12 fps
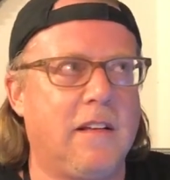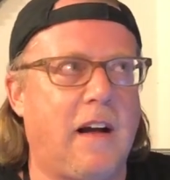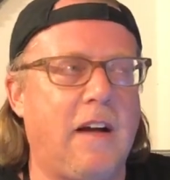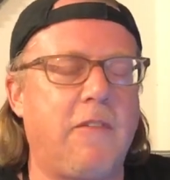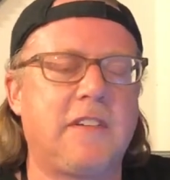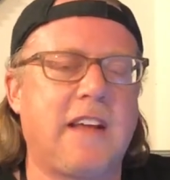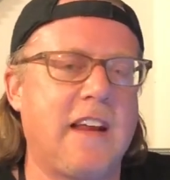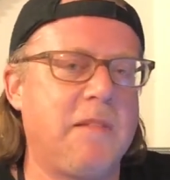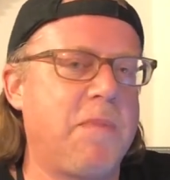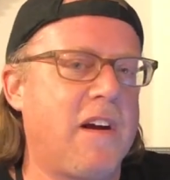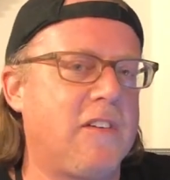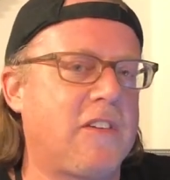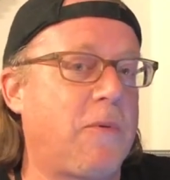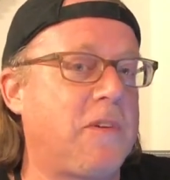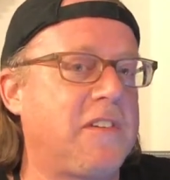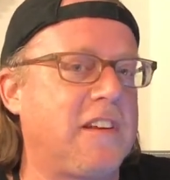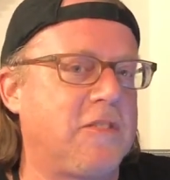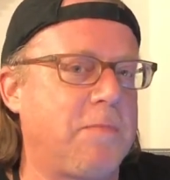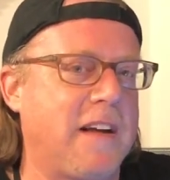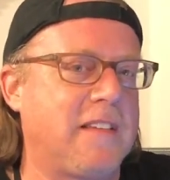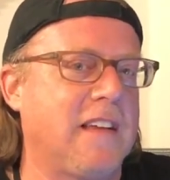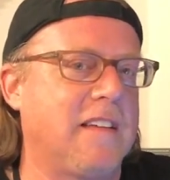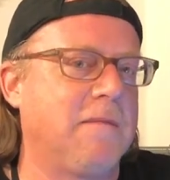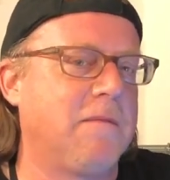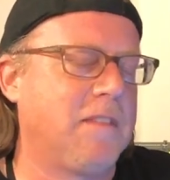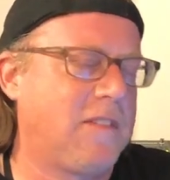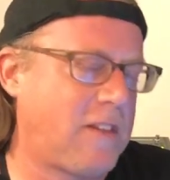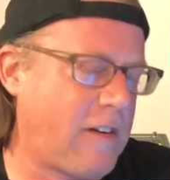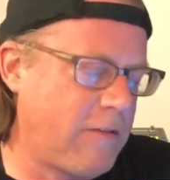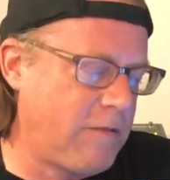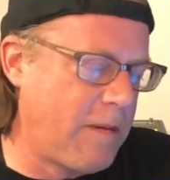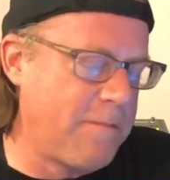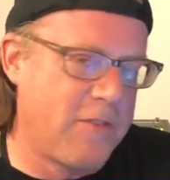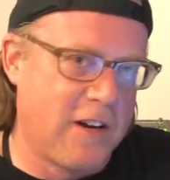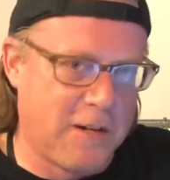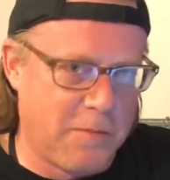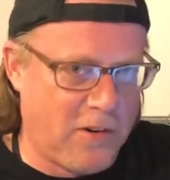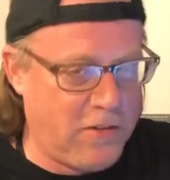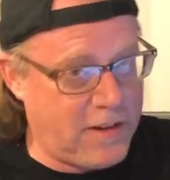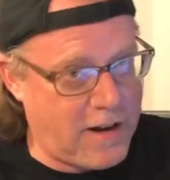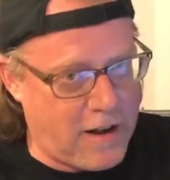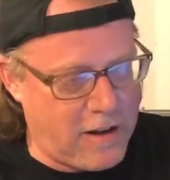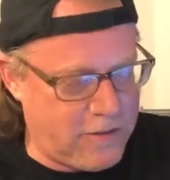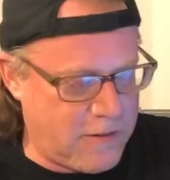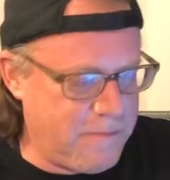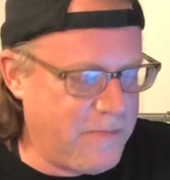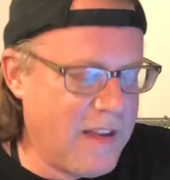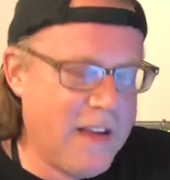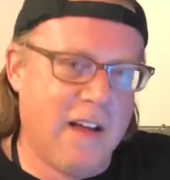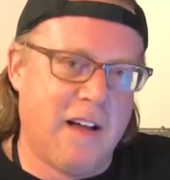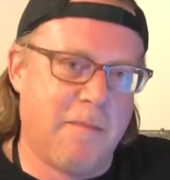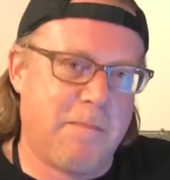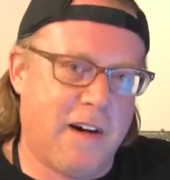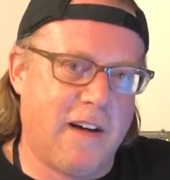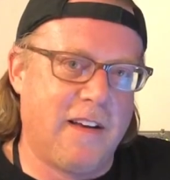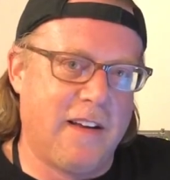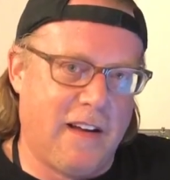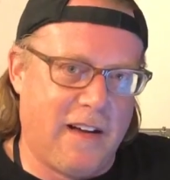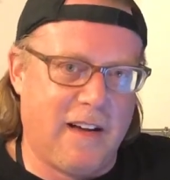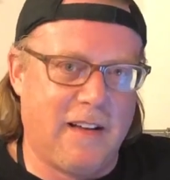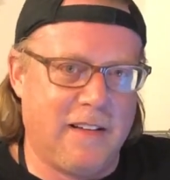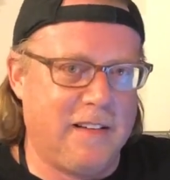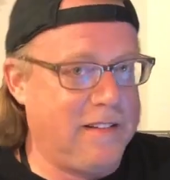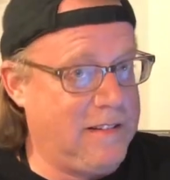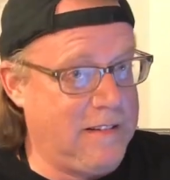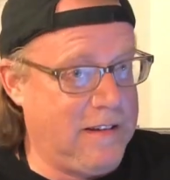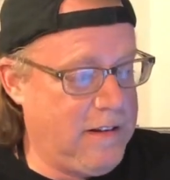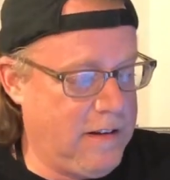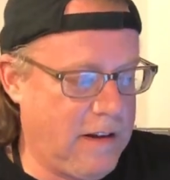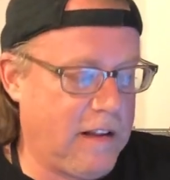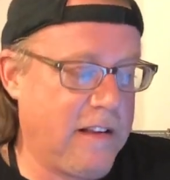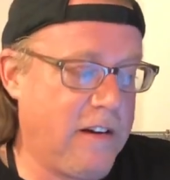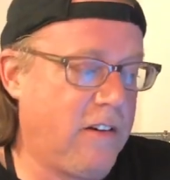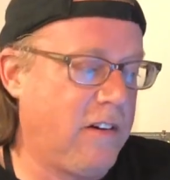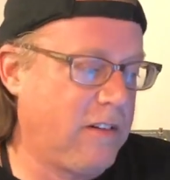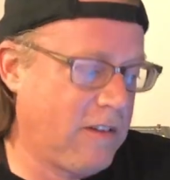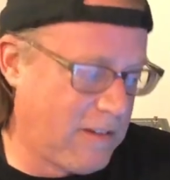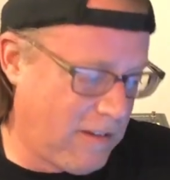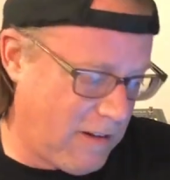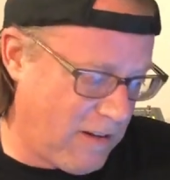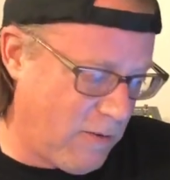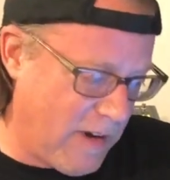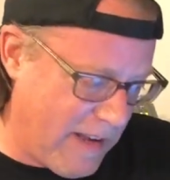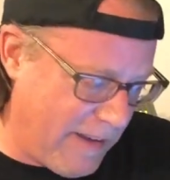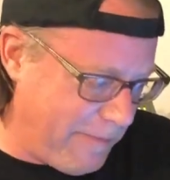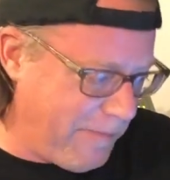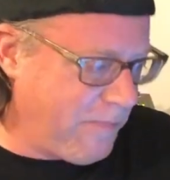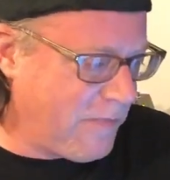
I was getting beers I wasn't expecting. Some of them drinkable, not all of them. But a little goes a long way.